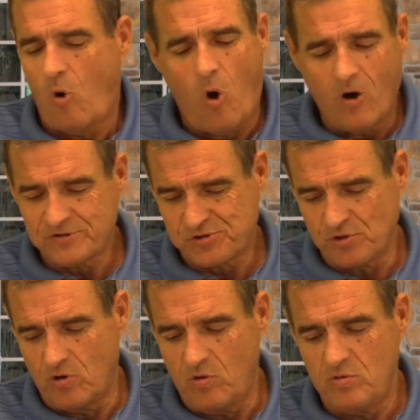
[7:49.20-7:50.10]

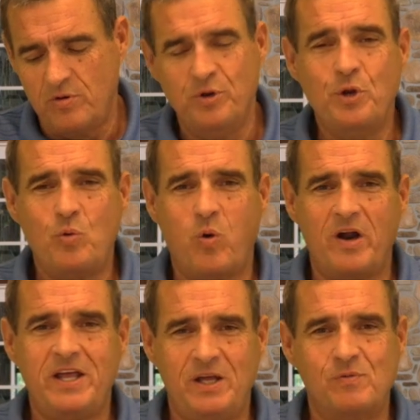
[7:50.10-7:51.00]
also knew
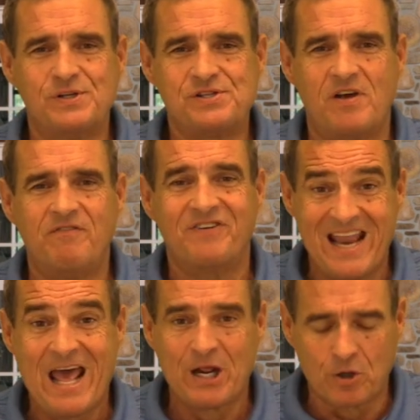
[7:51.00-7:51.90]
what he was
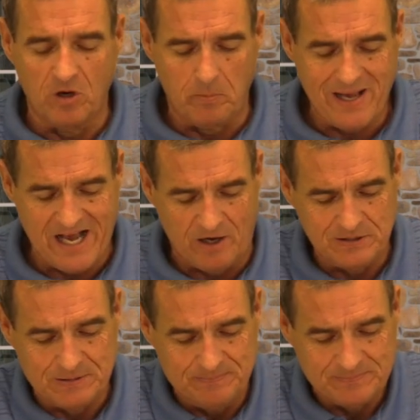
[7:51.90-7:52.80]
fanatical
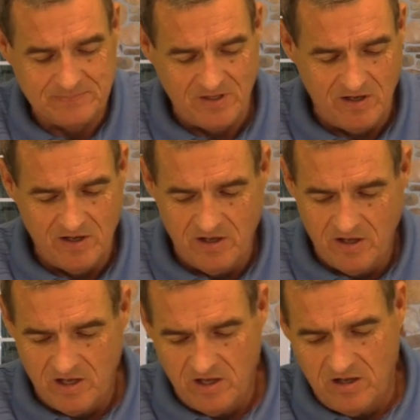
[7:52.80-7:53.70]
about.
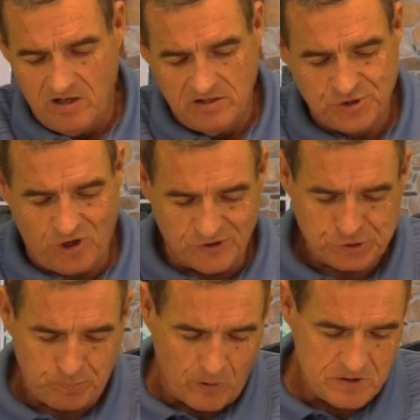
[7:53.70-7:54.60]

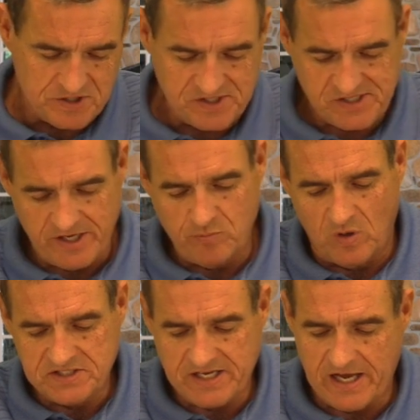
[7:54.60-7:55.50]
Charles Spurgeon said
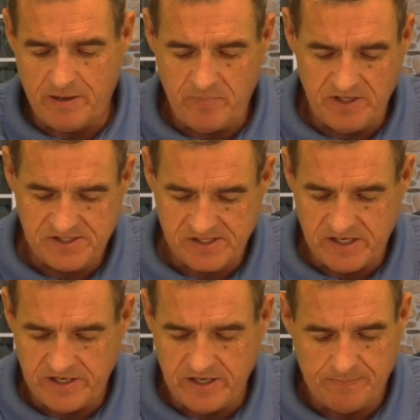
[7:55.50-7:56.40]
one time, he
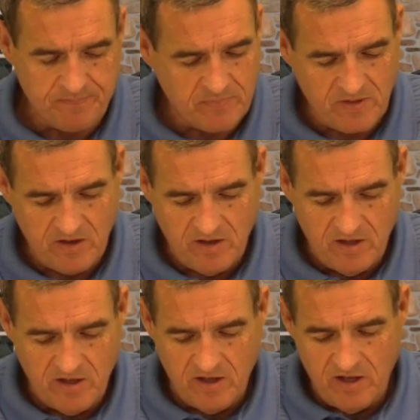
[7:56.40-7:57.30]
said uh,
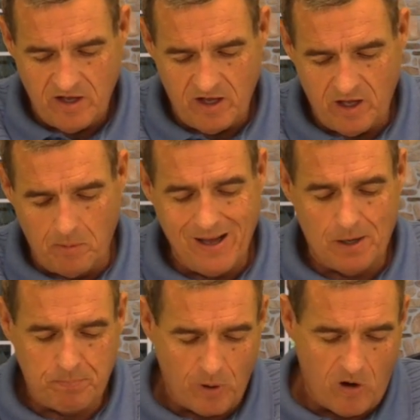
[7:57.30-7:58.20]
uh,
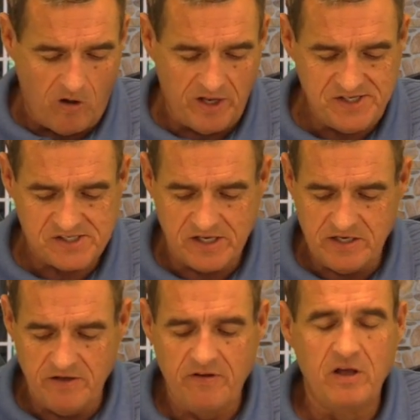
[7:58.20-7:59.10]
about Paul, he
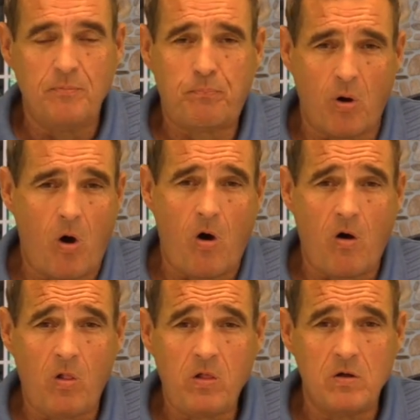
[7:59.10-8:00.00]
said, if
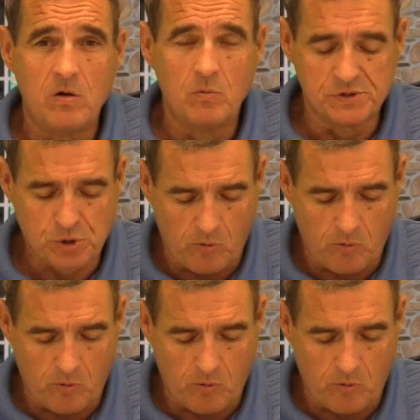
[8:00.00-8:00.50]
Paul was